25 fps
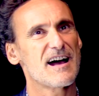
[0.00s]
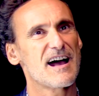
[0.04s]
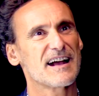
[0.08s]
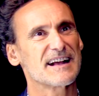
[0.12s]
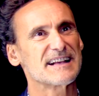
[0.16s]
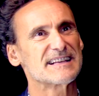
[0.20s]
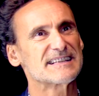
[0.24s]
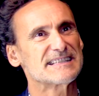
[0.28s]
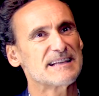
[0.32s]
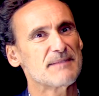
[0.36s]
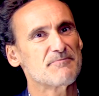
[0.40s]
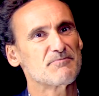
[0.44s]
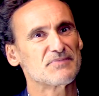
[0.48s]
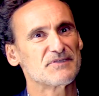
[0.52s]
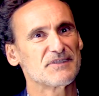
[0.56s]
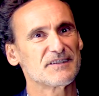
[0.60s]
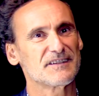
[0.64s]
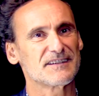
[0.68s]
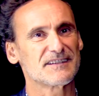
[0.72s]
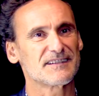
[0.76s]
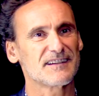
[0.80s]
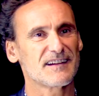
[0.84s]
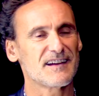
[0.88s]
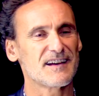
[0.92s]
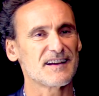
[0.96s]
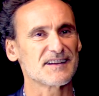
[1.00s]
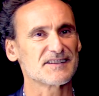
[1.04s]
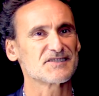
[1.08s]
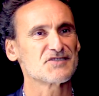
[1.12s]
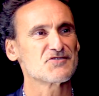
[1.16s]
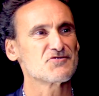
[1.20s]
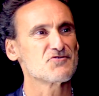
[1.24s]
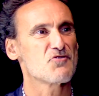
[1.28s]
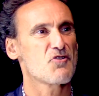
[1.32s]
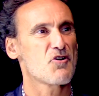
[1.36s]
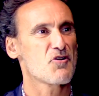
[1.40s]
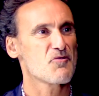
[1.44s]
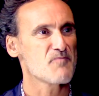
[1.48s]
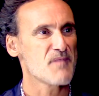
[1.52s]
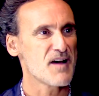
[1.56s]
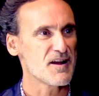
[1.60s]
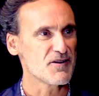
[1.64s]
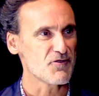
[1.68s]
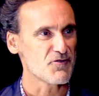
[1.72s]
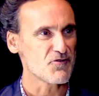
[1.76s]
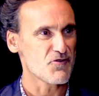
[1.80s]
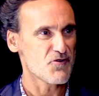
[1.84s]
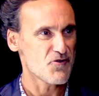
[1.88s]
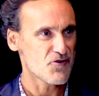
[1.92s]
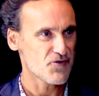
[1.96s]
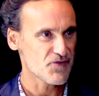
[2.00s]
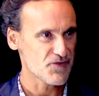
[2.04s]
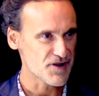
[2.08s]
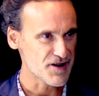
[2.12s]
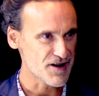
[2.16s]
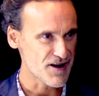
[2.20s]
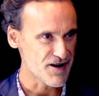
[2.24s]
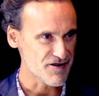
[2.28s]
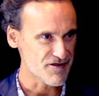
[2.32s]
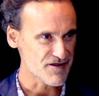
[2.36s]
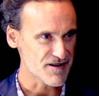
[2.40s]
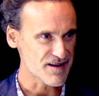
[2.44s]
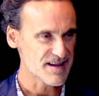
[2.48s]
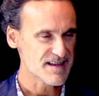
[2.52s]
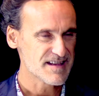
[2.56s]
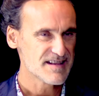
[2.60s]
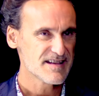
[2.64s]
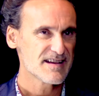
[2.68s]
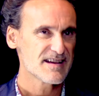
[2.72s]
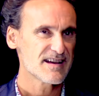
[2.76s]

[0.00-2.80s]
accepted as normal or ordinary.